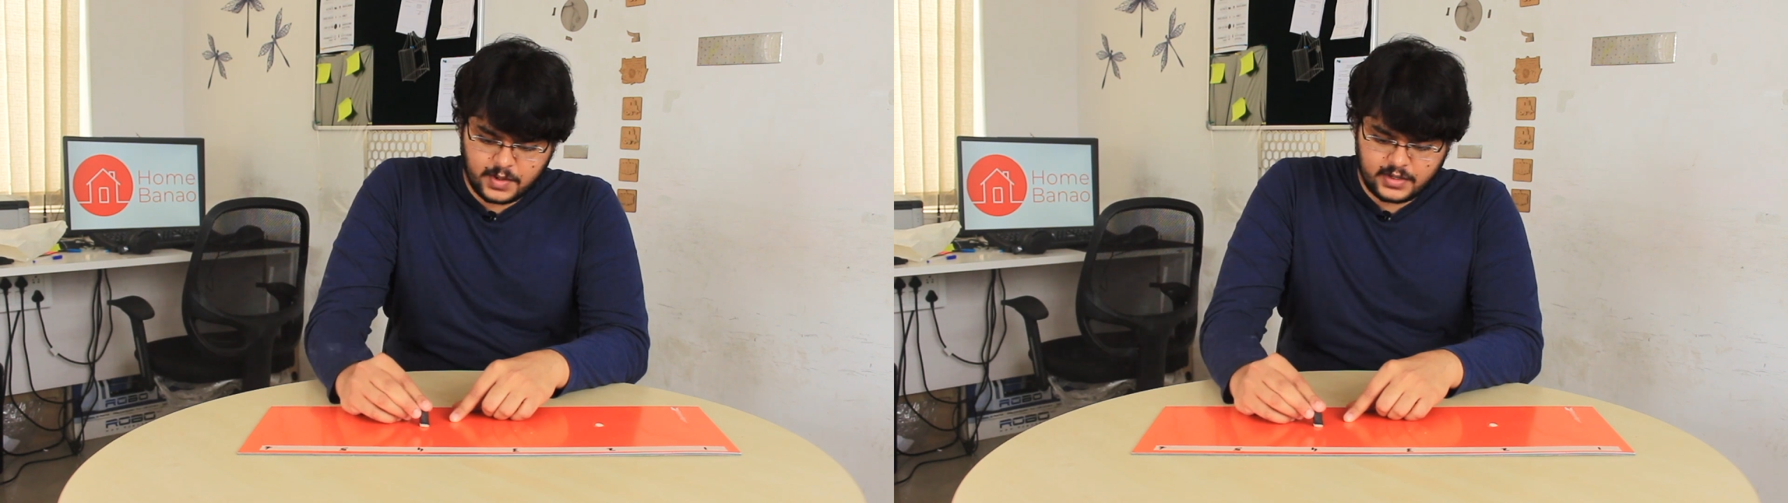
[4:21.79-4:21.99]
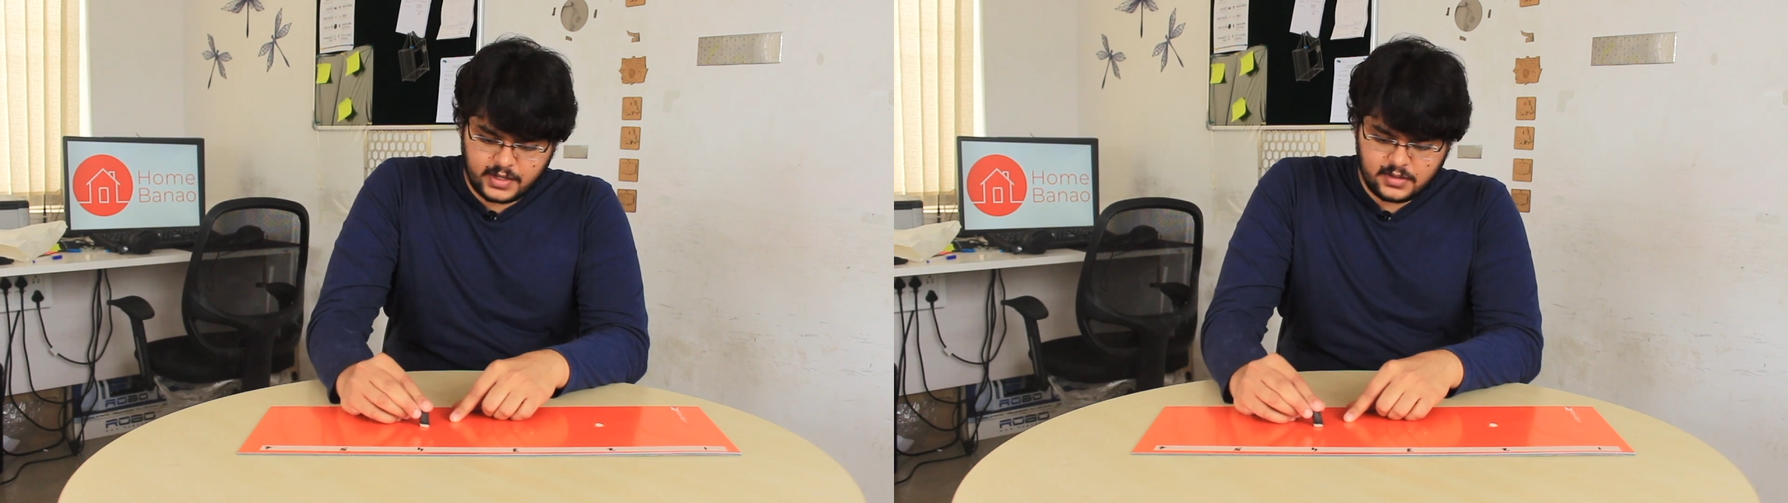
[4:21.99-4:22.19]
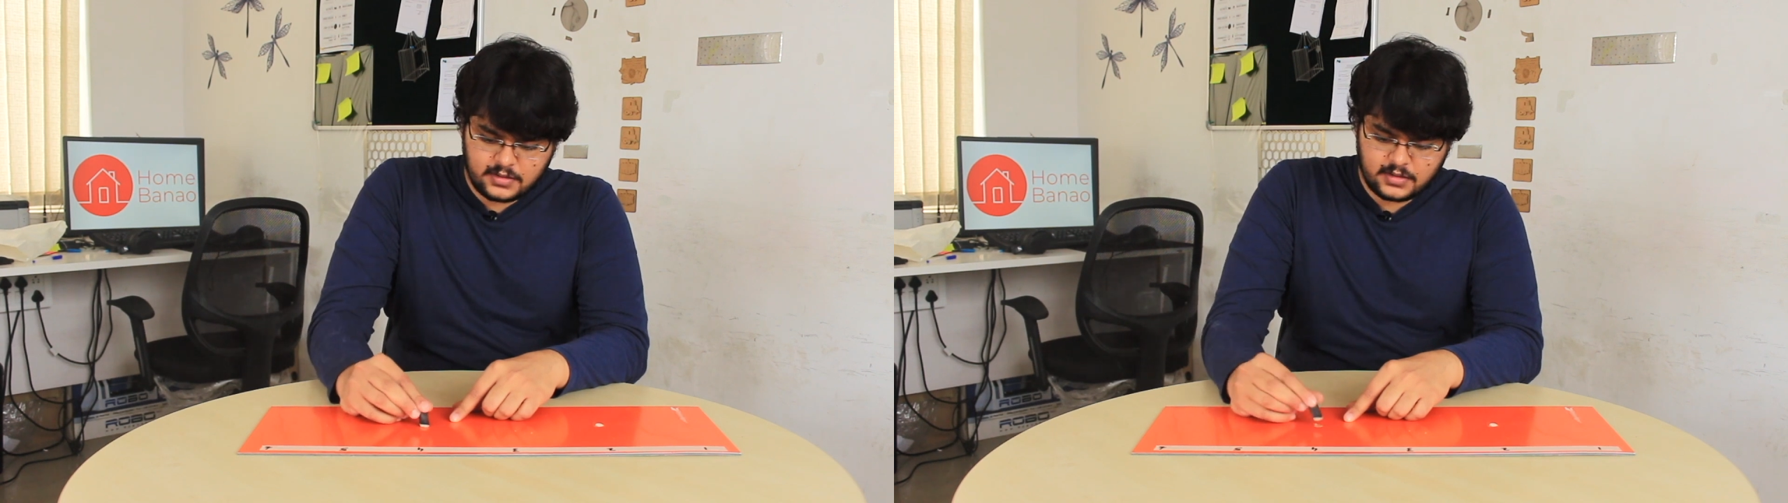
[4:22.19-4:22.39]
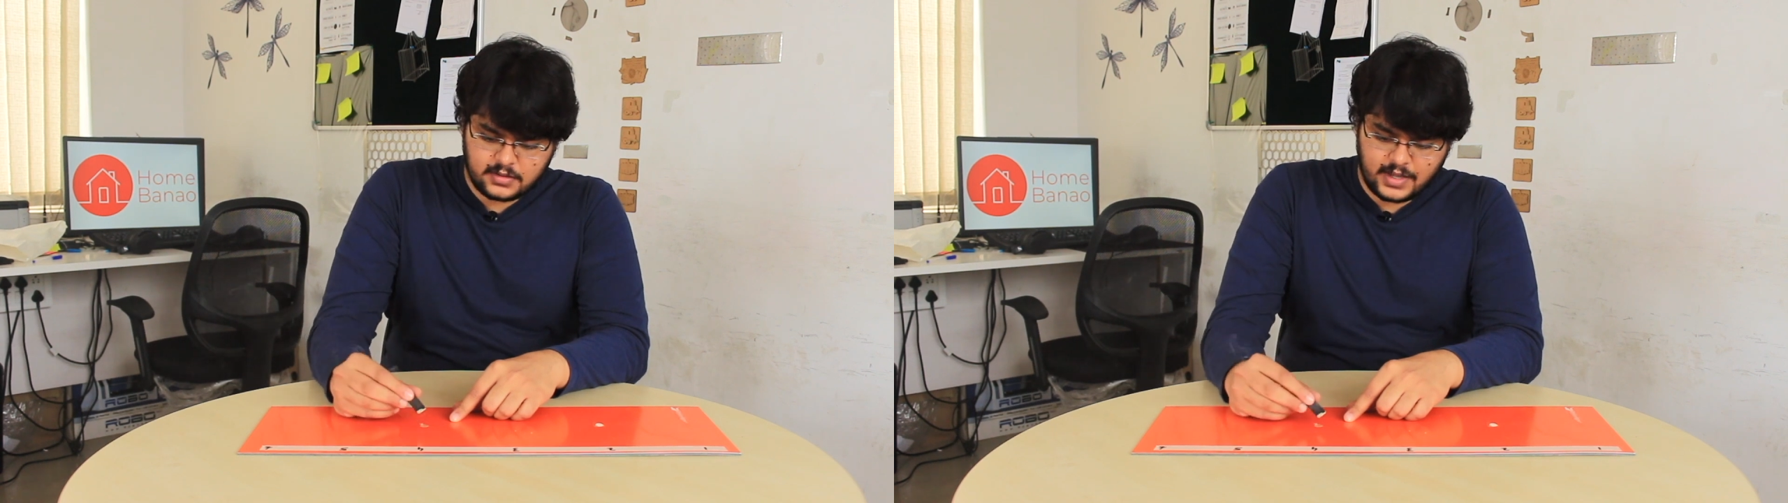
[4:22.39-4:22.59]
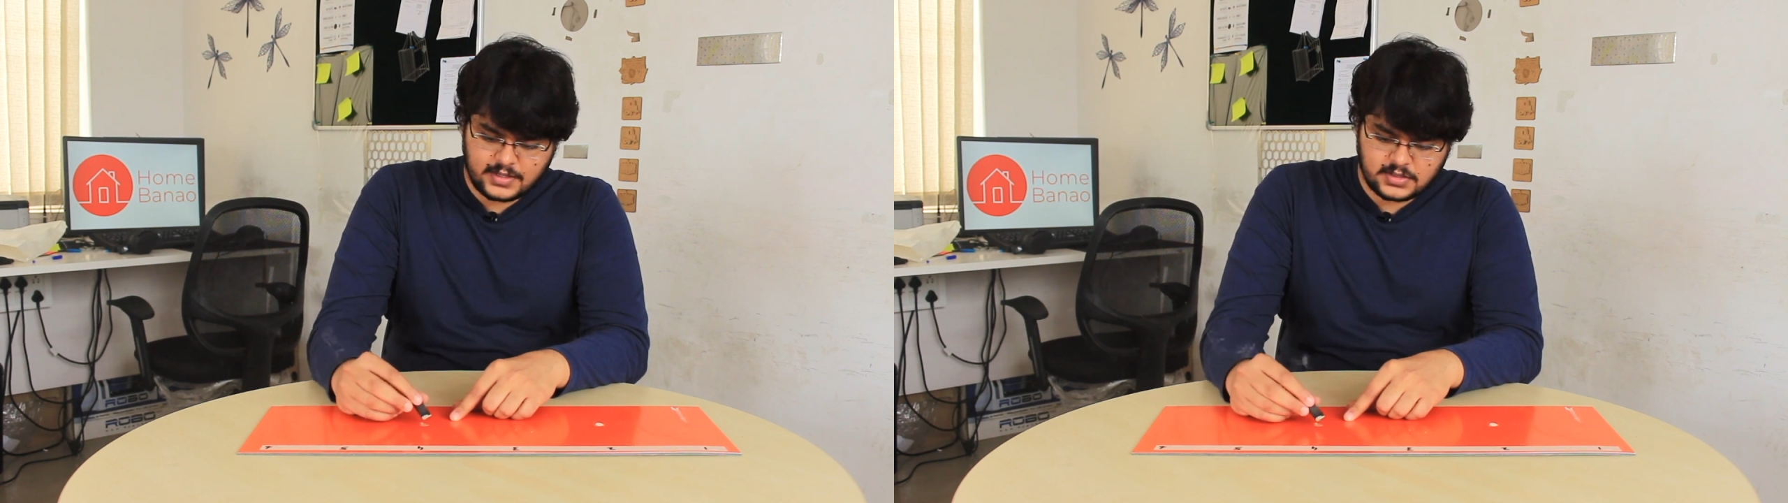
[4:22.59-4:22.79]
burning
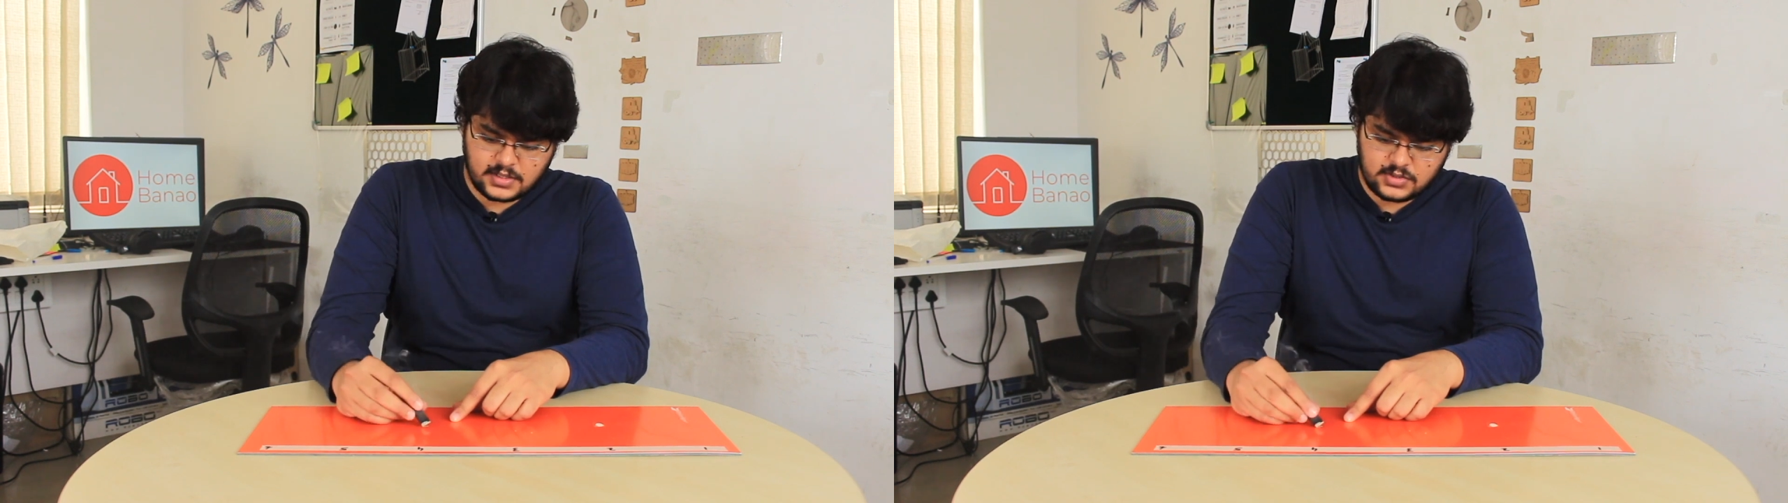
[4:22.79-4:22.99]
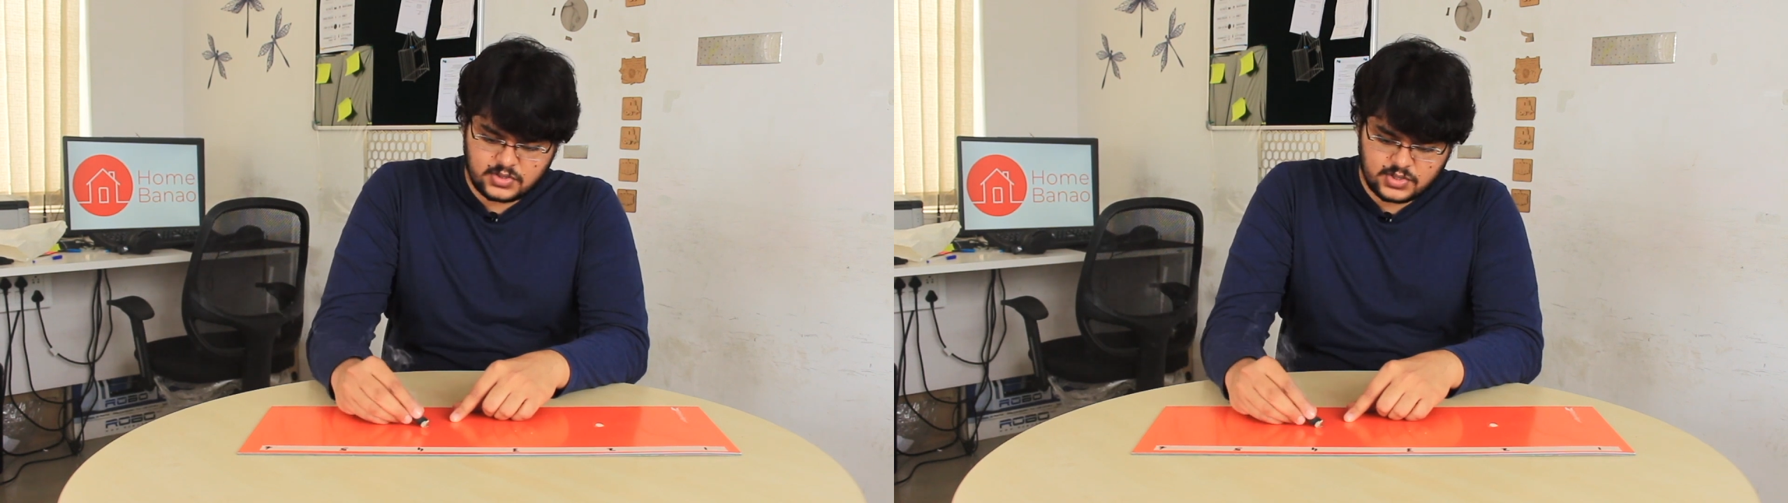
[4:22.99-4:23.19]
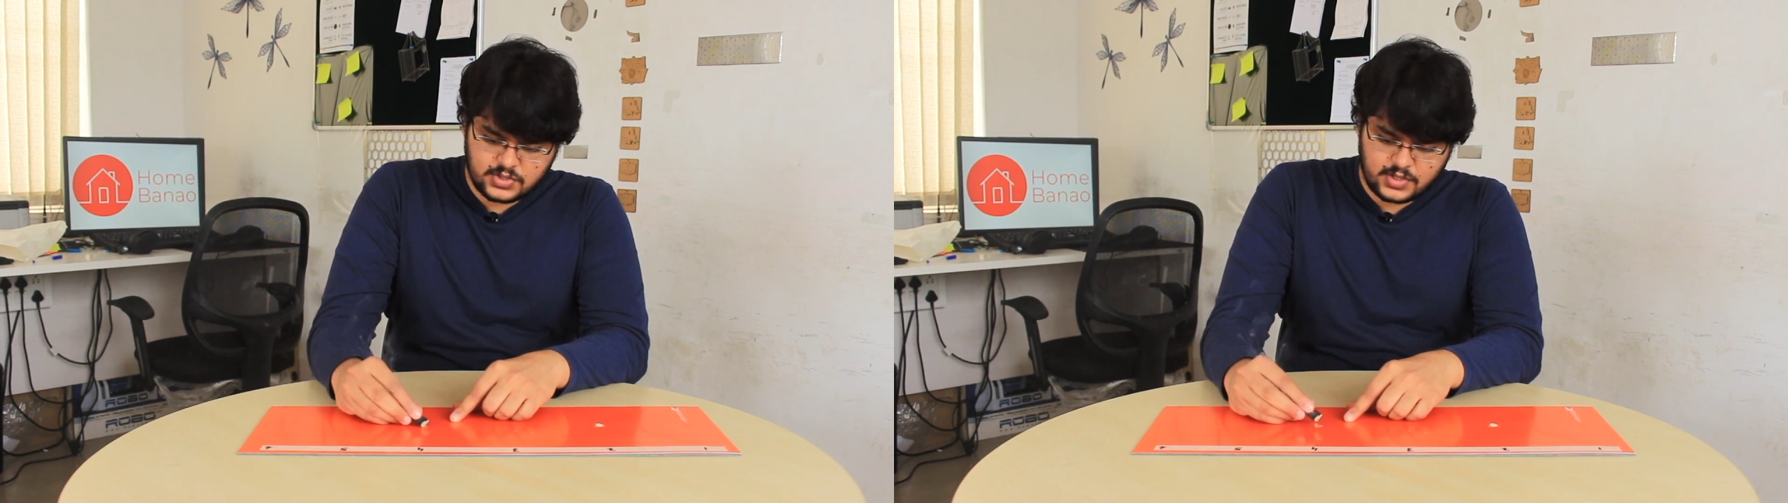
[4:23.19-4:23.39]
as such,